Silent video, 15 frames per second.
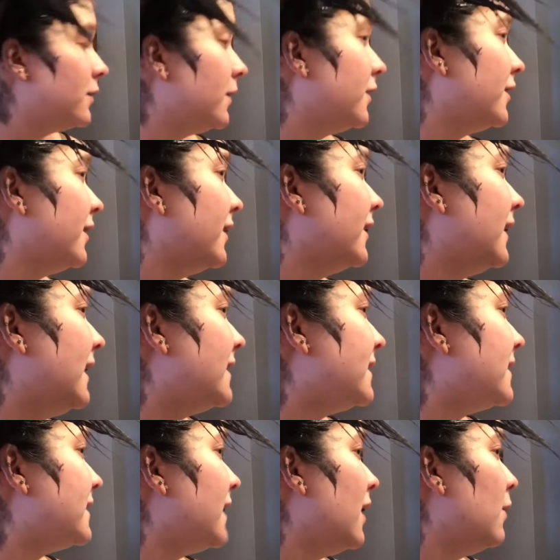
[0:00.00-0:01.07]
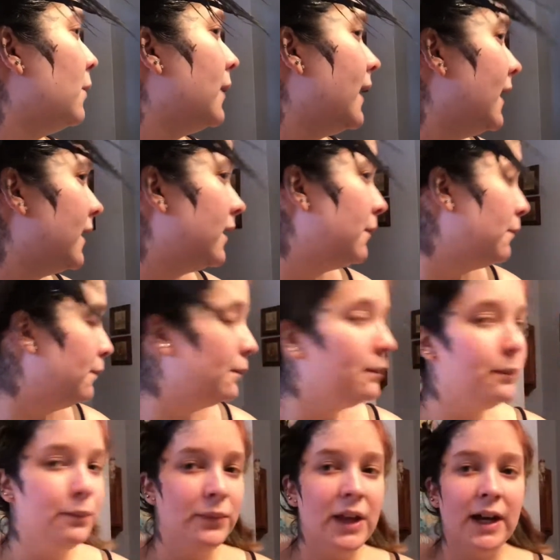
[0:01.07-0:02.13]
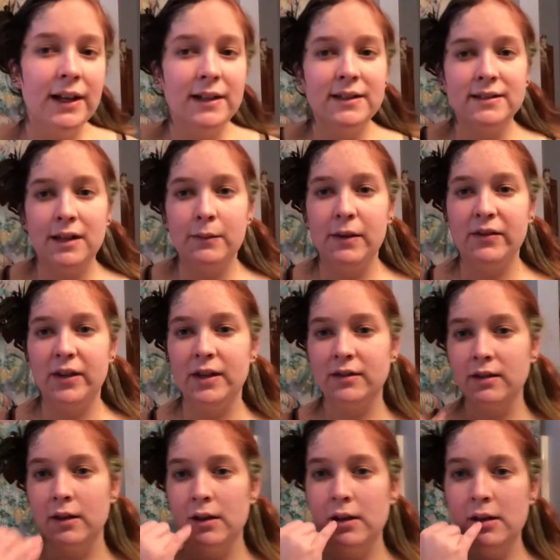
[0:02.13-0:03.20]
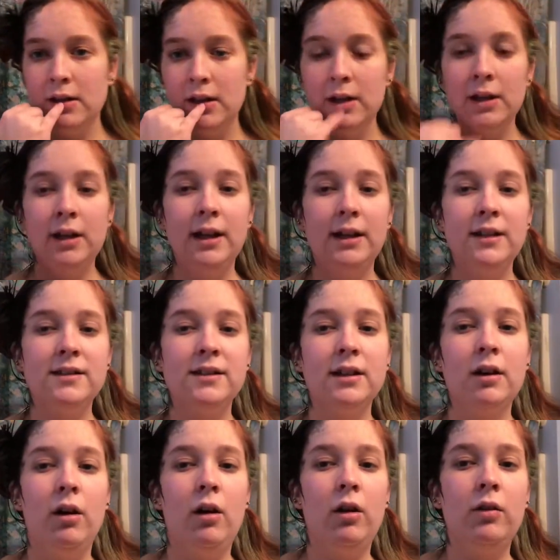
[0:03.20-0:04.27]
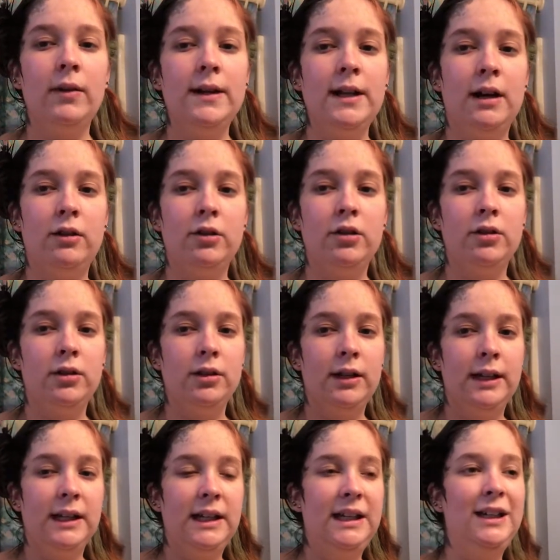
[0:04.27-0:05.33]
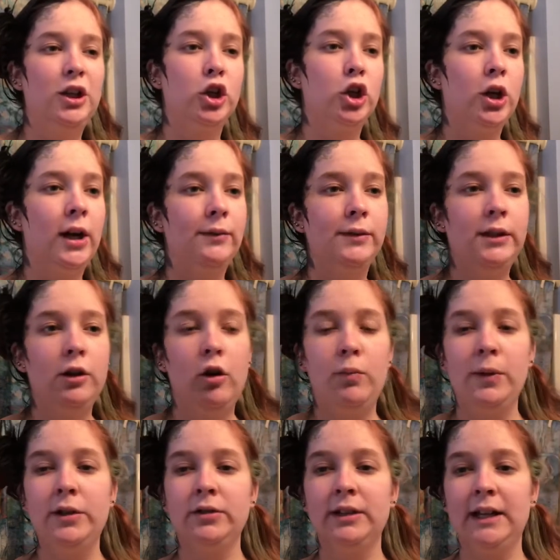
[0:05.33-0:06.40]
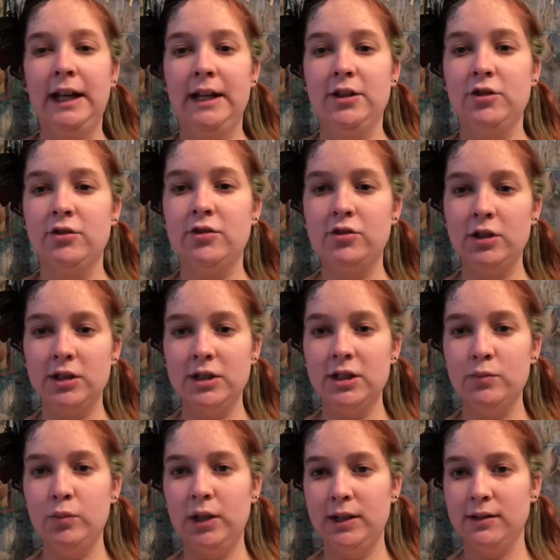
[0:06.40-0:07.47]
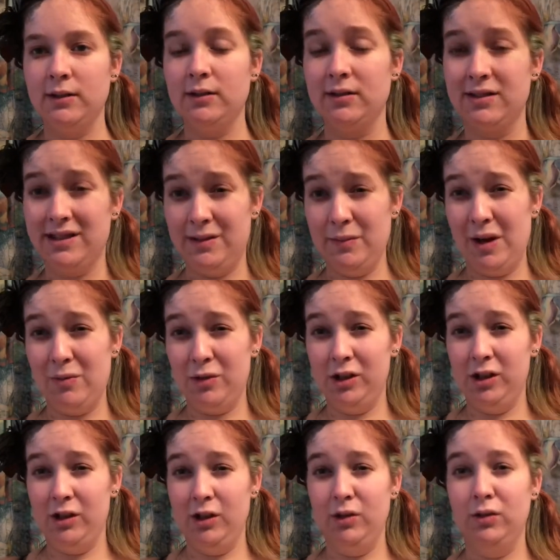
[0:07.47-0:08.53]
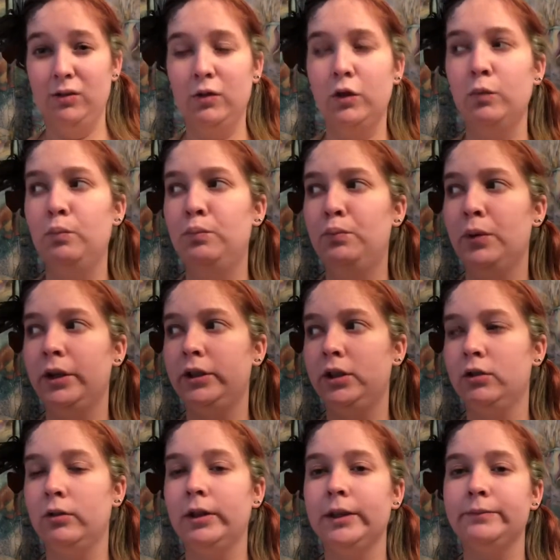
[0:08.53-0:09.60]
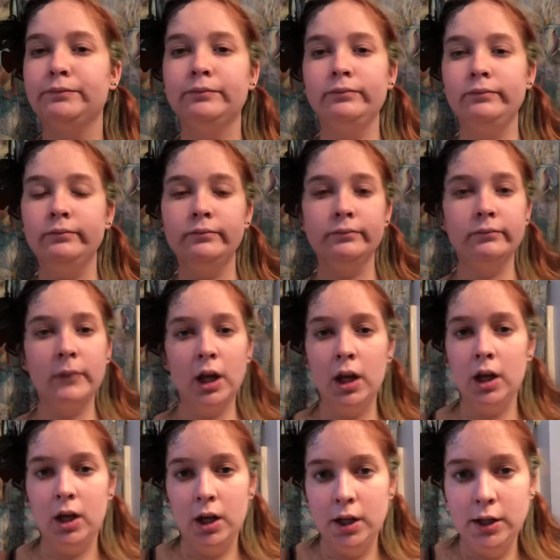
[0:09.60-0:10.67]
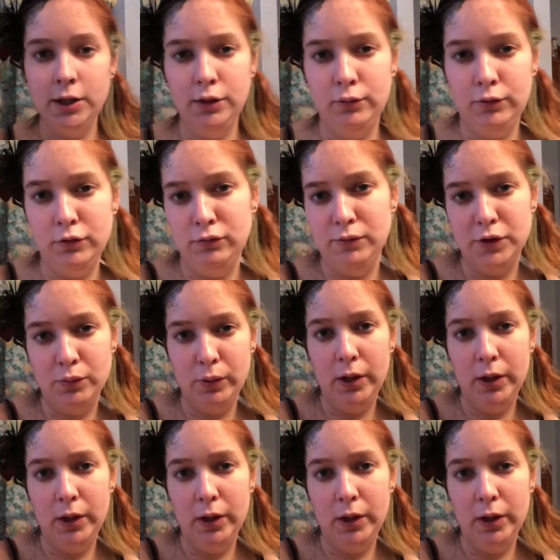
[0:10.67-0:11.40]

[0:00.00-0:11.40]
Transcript: you're wondering, that's how bad the dye is on my face. And it's like all the way down like here. I really hope I don't get age restricted because it looks like I'm not wearing clothes. But you know what? YouTube's